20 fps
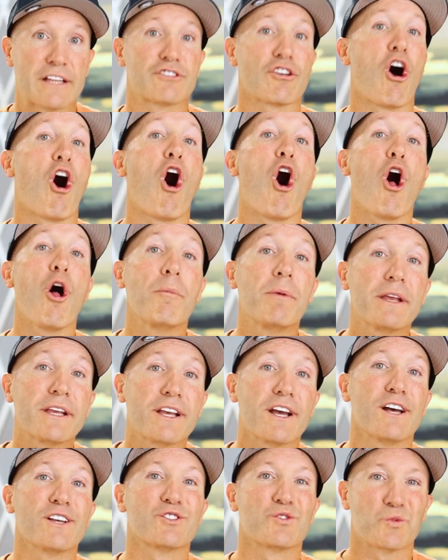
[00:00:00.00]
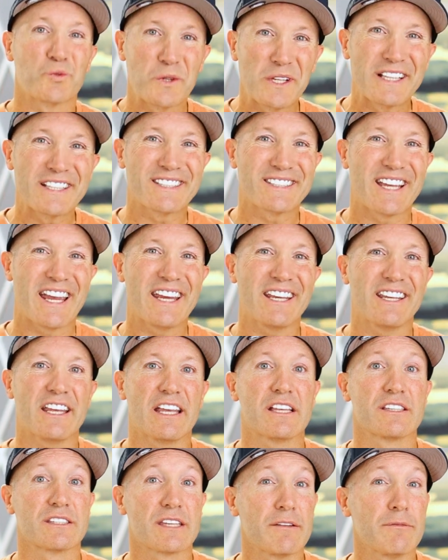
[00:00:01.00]
It's all because real estate
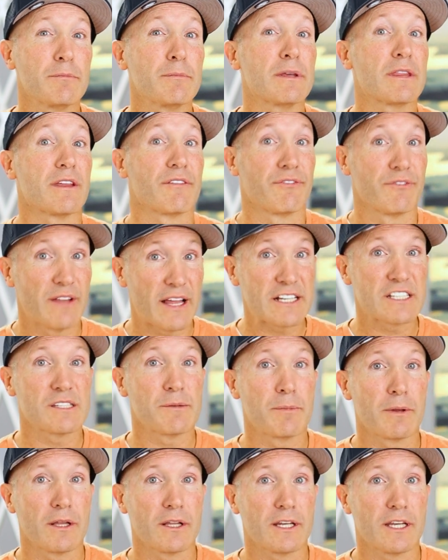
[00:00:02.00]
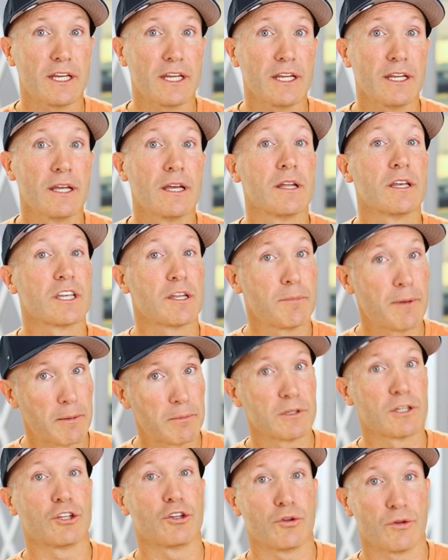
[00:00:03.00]
has given me the flexibility to be
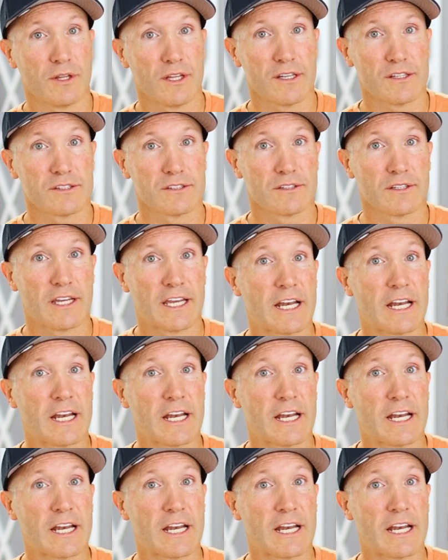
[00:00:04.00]
able to do this.